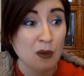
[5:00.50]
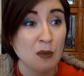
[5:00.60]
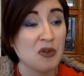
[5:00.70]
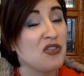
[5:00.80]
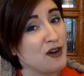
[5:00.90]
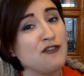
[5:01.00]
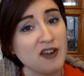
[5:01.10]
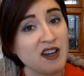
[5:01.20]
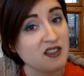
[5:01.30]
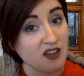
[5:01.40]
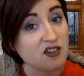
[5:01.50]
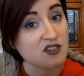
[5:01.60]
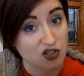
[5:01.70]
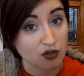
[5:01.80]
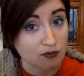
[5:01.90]
but they're finding
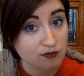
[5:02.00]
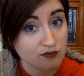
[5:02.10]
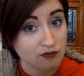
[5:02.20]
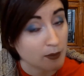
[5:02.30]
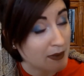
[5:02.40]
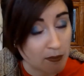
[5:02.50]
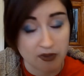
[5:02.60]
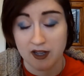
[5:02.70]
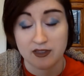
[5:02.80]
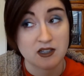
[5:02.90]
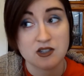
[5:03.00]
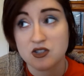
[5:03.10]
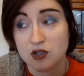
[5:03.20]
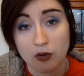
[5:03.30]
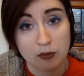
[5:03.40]
theirs too. Remember that, that's
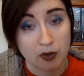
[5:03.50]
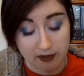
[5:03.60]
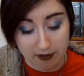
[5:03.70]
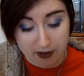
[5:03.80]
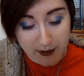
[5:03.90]
so important.